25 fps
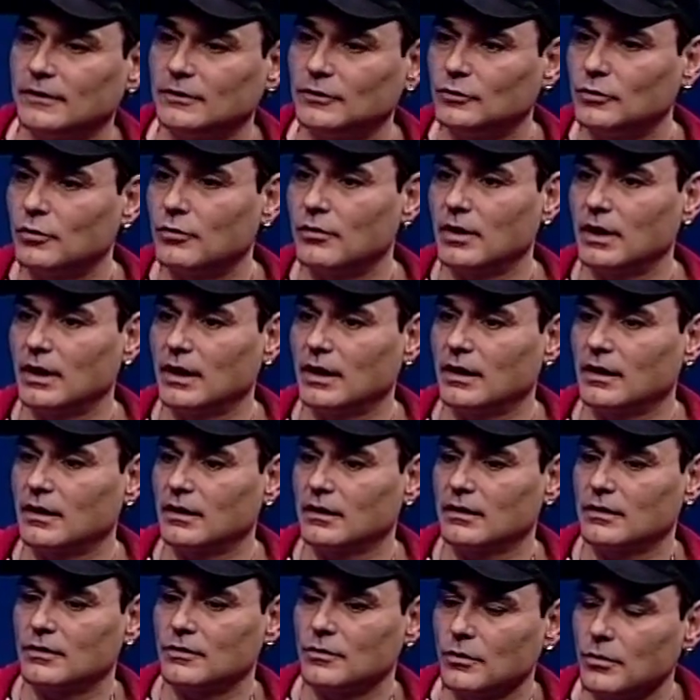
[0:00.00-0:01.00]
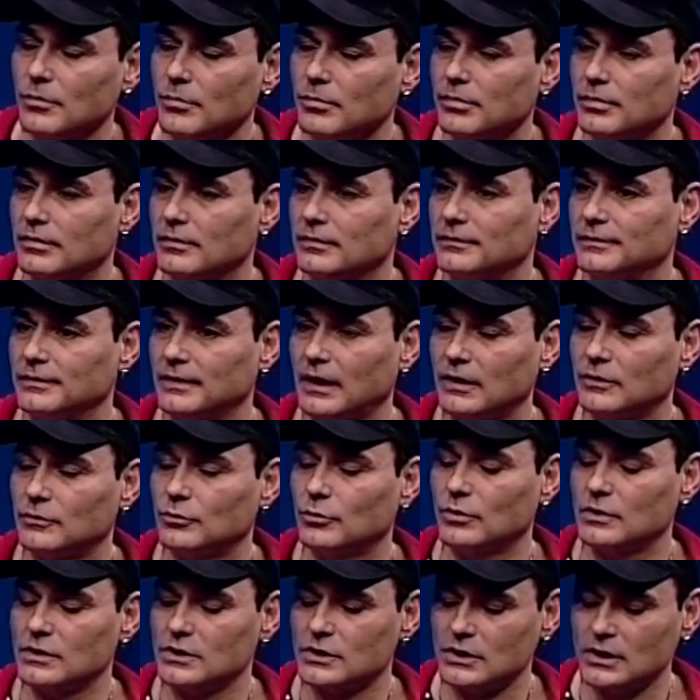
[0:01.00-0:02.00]
touring group,
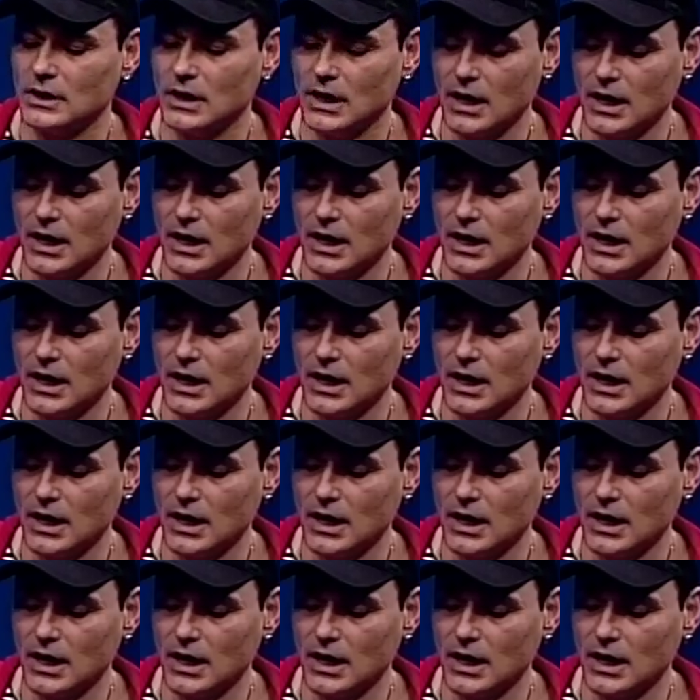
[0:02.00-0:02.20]
Nightwish.